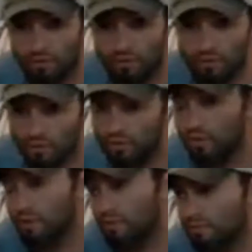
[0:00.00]
sister,
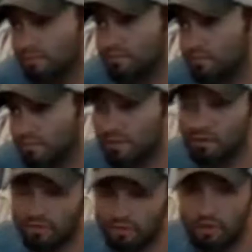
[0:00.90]
well,
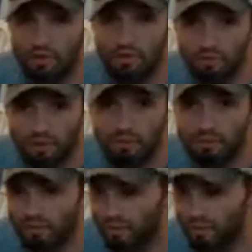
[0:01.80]
she's younger than me, but the